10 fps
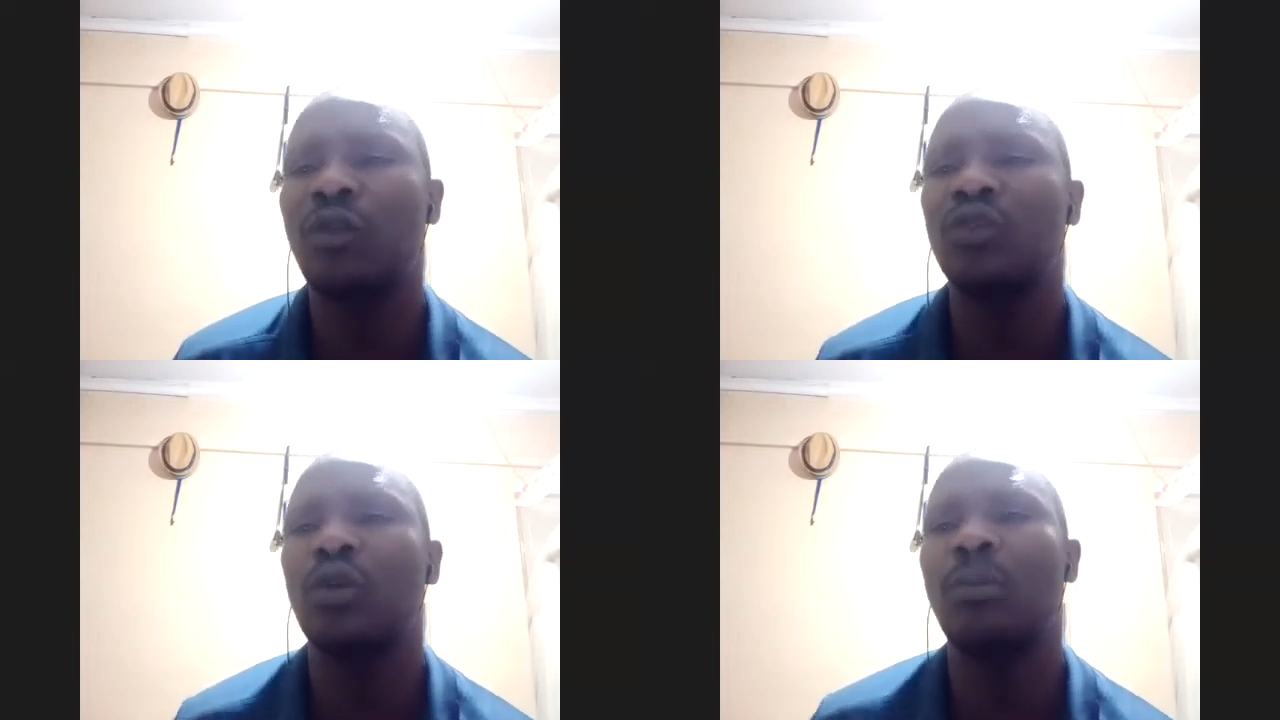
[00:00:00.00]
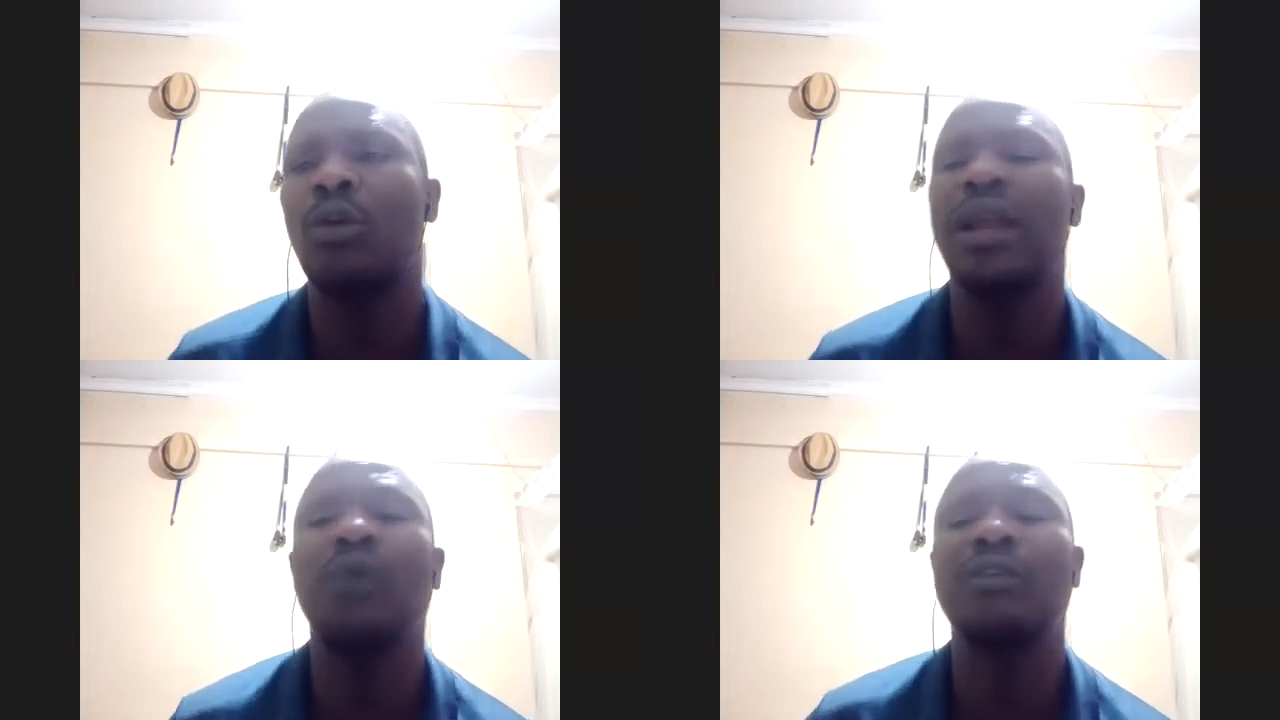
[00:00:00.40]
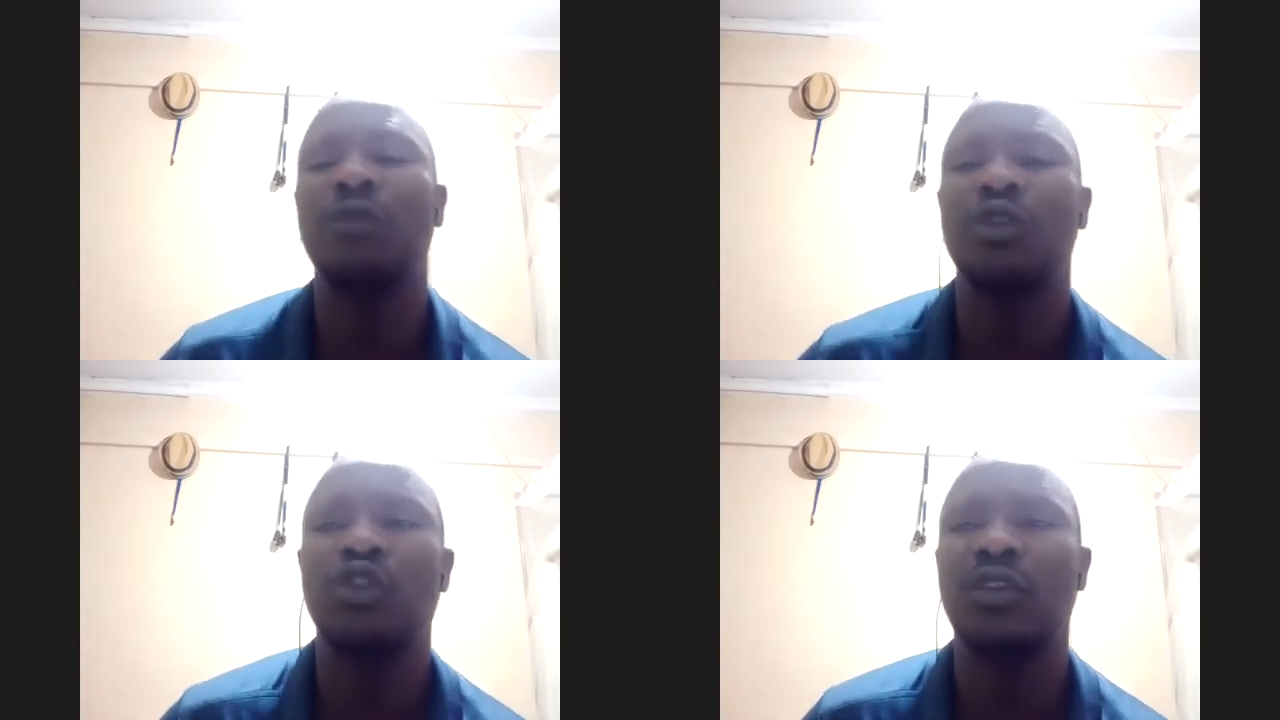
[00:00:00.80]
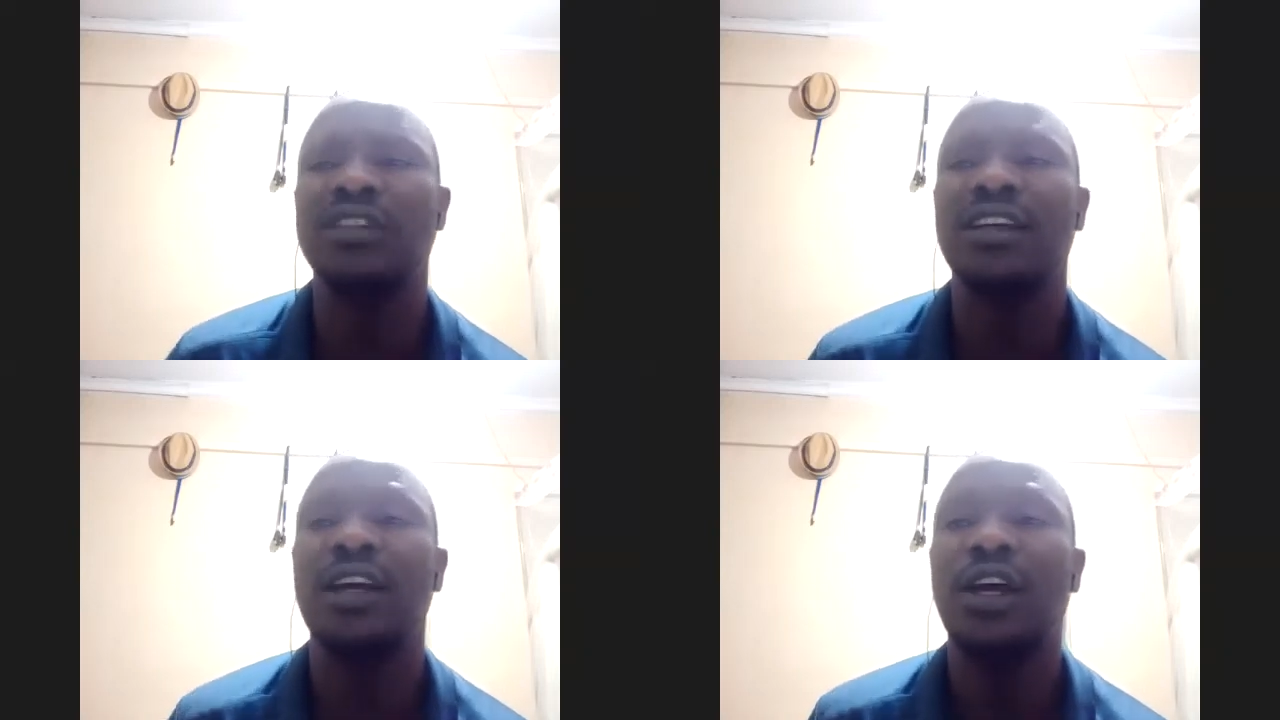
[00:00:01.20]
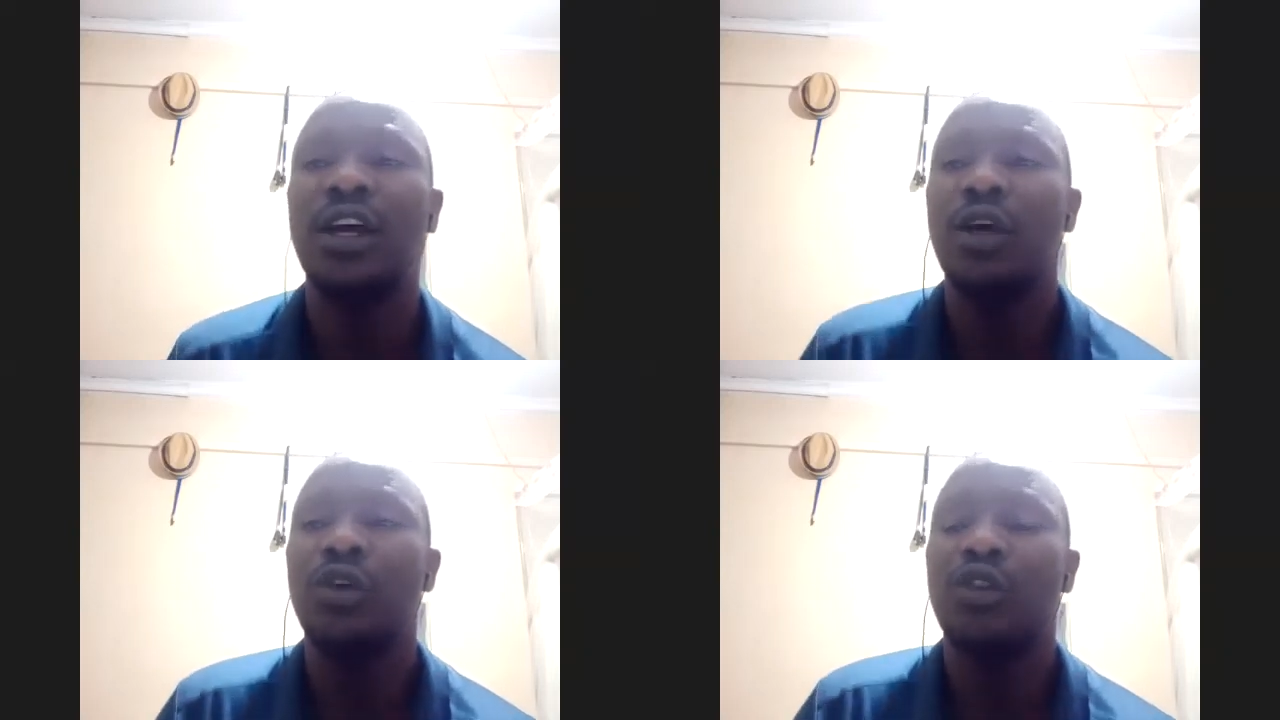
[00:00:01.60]
you're bowled out in 40 overs.
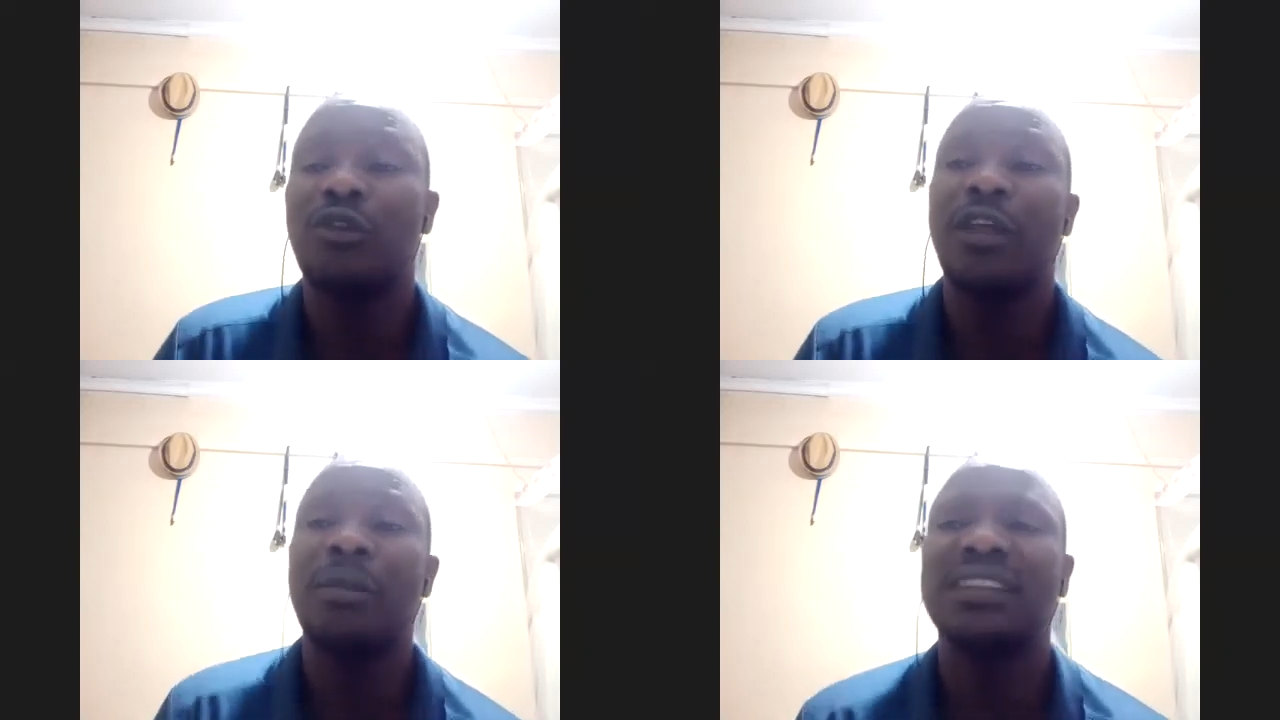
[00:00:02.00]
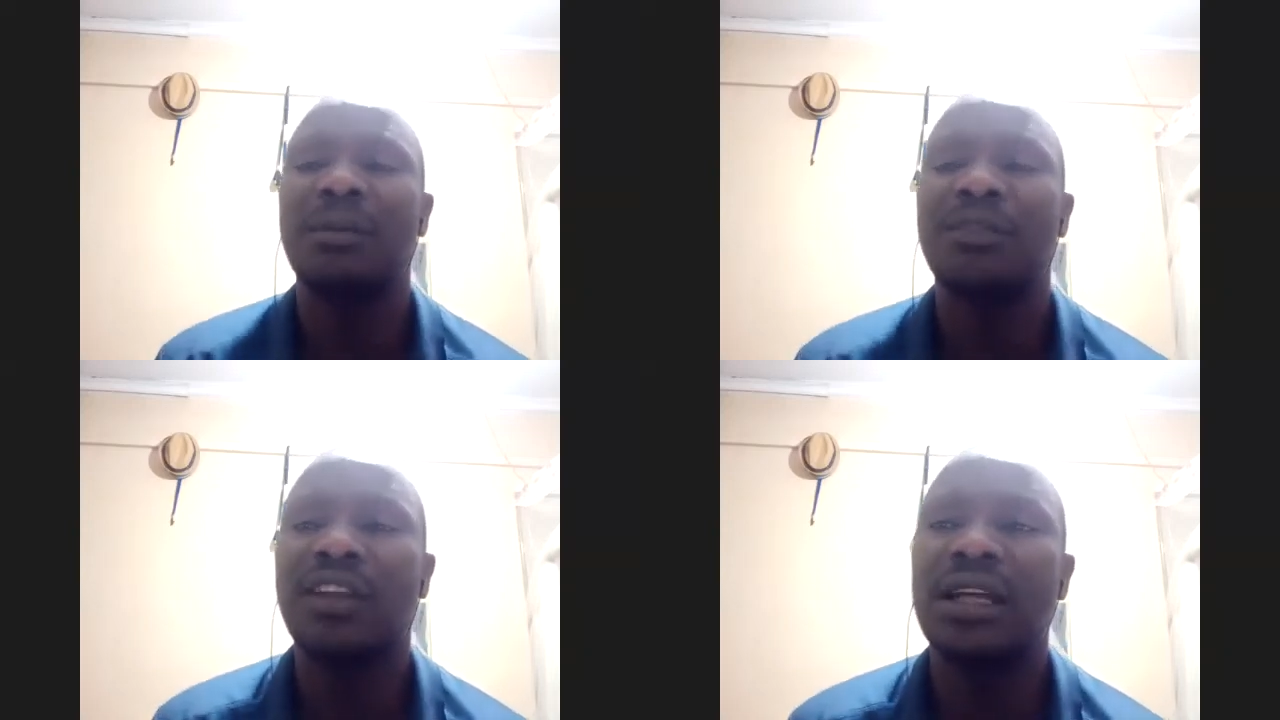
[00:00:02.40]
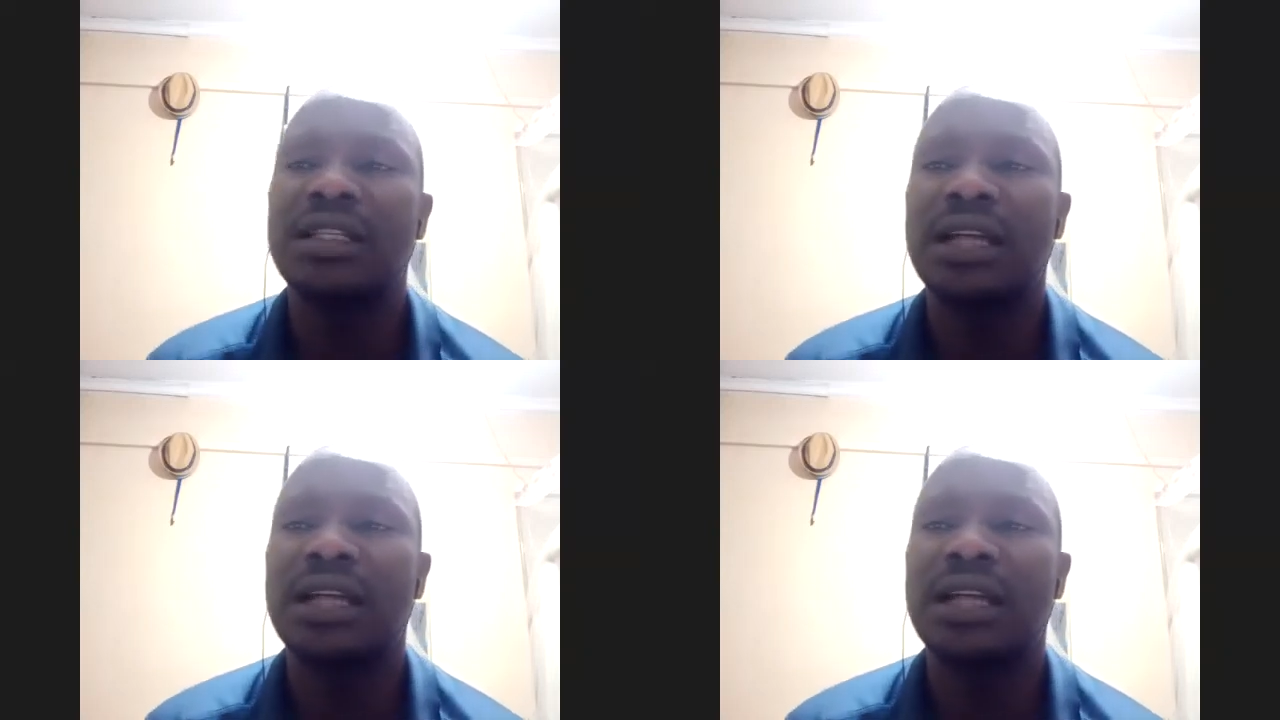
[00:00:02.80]
So for them, it's something that